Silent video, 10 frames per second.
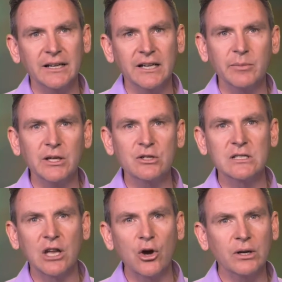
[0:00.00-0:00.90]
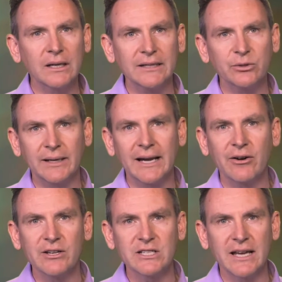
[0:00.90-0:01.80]
can be used locally to
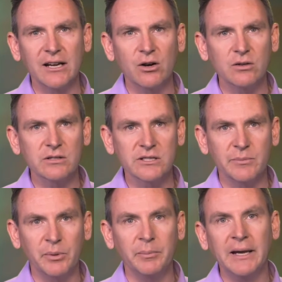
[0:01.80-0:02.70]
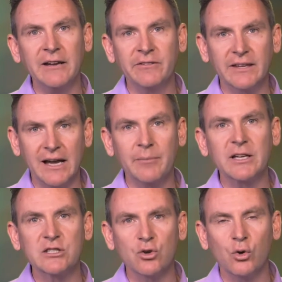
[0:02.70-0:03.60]
encourage stakeholders to prepare for the
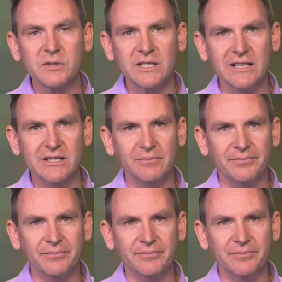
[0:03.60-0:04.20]
coming storm season.